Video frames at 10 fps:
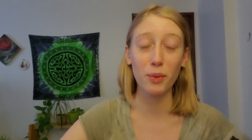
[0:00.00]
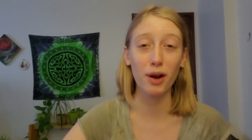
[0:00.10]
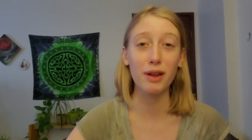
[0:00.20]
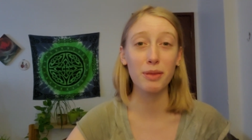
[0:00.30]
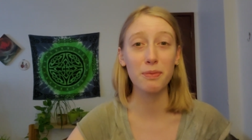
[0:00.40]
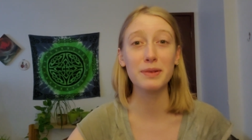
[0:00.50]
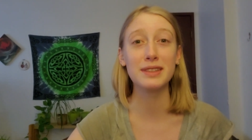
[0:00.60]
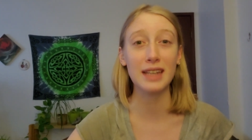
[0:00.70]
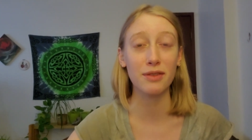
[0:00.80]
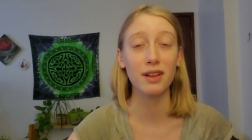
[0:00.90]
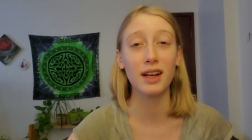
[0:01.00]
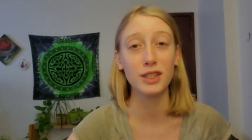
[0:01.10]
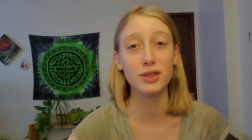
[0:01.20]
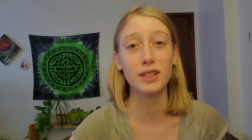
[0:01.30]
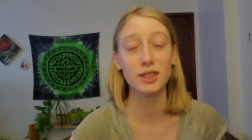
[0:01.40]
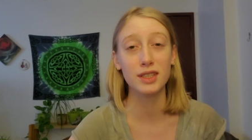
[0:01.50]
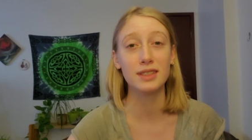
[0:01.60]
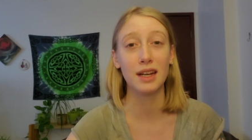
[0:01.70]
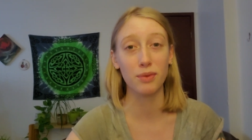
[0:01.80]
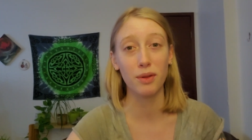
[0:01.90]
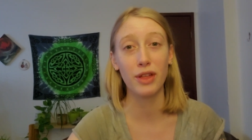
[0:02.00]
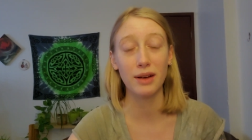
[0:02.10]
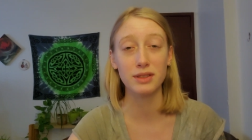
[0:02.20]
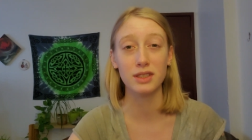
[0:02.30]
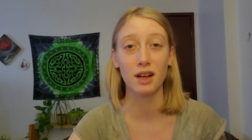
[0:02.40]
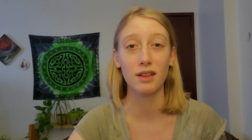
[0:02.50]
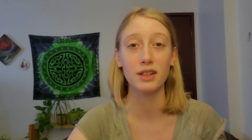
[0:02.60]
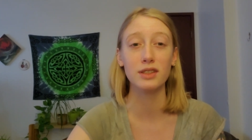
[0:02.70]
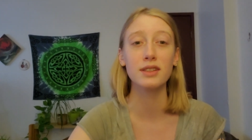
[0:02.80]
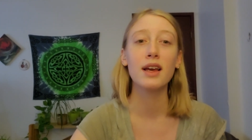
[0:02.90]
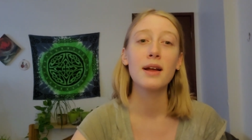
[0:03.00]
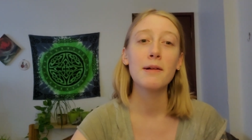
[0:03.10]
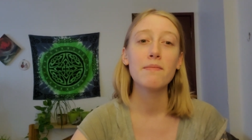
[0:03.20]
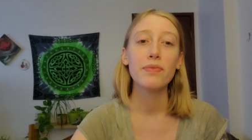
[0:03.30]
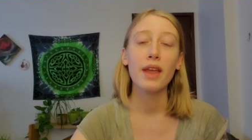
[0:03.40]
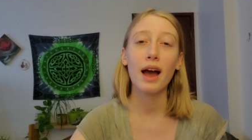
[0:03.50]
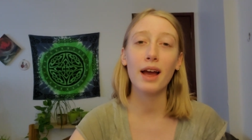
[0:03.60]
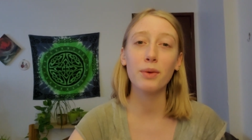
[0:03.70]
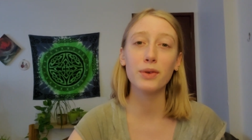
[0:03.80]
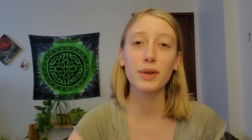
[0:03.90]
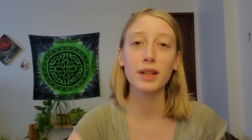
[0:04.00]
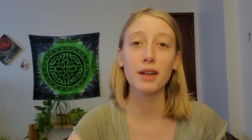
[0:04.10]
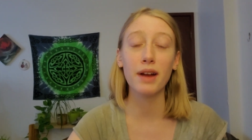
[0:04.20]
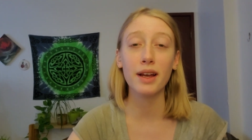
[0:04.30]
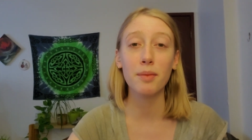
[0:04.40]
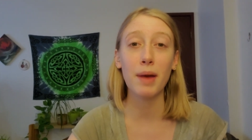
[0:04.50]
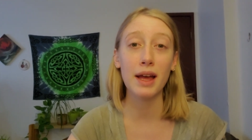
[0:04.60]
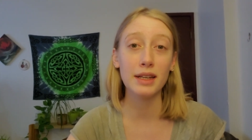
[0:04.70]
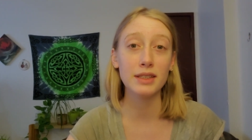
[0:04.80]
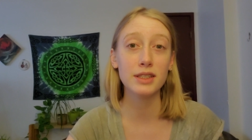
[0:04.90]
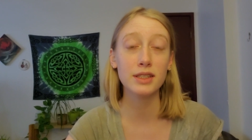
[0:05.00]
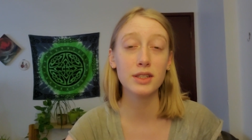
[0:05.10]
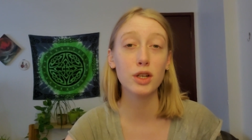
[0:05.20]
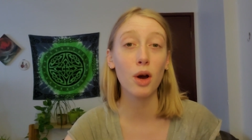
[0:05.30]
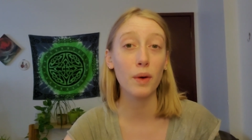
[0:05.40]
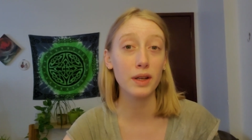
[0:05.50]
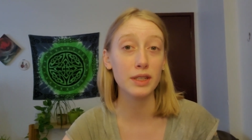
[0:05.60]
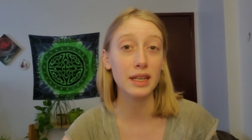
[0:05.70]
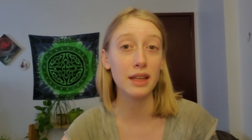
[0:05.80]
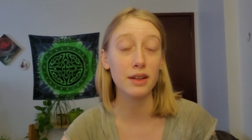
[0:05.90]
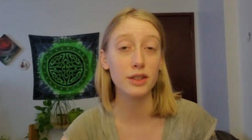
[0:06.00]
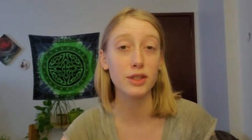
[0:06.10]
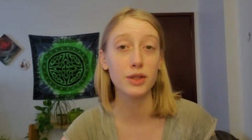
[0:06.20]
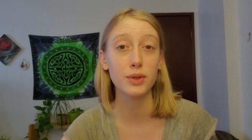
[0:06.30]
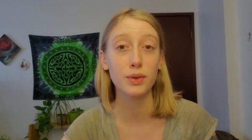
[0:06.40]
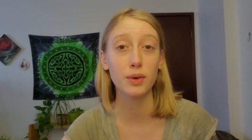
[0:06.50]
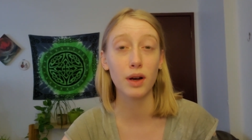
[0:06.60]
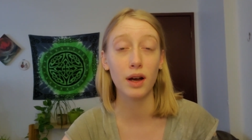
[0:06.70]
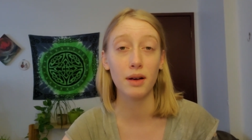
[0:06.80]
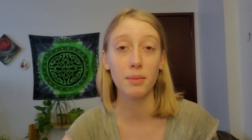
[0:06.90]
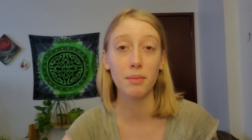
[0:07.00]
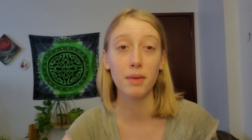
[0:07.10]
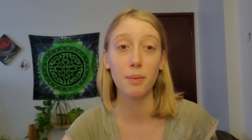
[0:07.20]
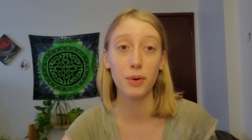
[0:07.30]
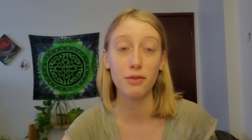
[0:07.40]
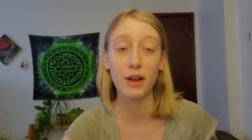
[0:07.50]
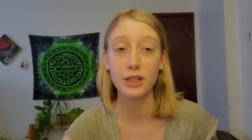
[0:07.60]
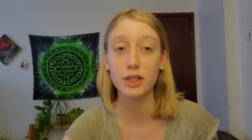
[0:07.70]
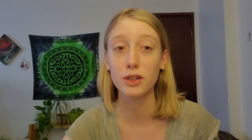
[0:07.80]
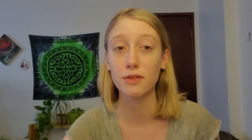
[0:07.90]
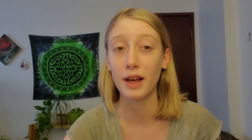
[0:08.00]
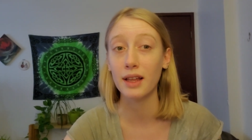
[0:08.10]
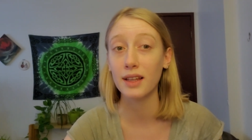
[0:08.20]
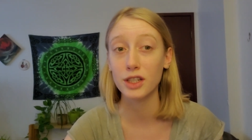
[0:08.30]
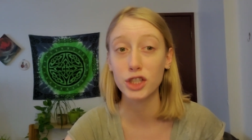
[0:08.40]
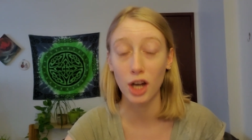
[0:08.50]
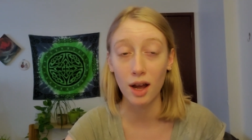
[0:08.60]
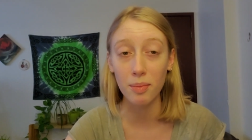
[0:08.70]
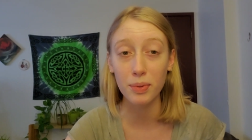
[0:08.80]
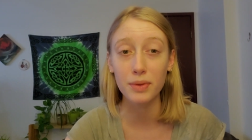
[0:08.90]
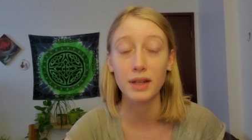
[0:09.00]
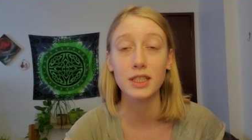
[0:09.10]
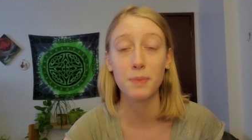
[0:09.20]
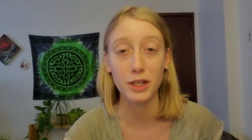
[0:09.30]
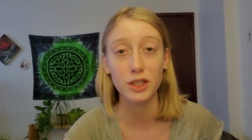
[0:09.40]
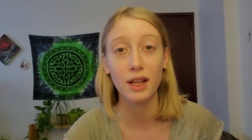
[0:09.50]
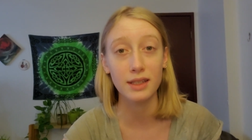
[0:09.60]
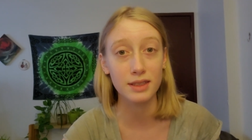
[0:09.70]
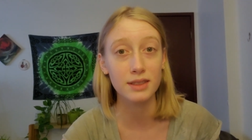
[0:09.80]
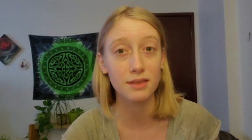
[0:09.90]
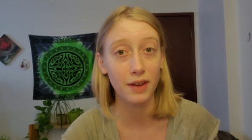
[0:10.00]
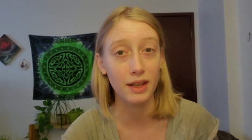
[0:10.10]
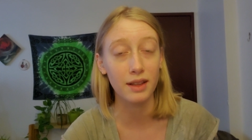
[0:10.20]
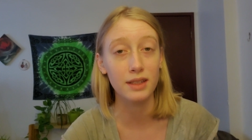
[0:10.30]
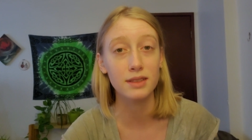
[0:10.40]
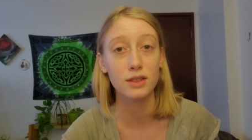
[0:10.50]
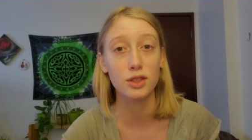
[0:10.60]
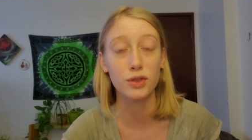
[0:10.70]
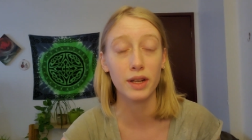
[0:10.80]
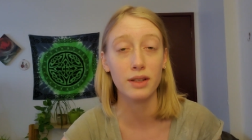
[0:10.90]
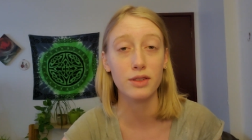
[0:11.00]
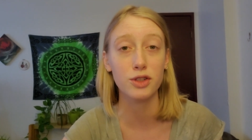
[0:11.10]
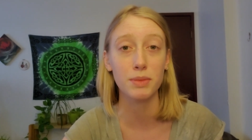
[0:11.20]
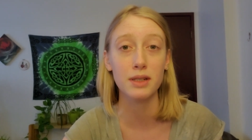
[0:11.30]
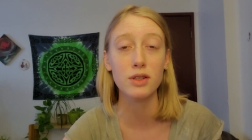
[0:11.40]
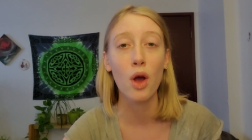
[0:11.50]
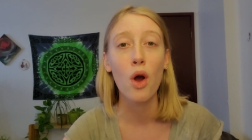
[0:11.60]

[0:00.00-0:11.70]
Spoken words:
worth several hundred to several $1,000s, I would really recommend going either to a professional violin shop that specializes in violins and string instruments,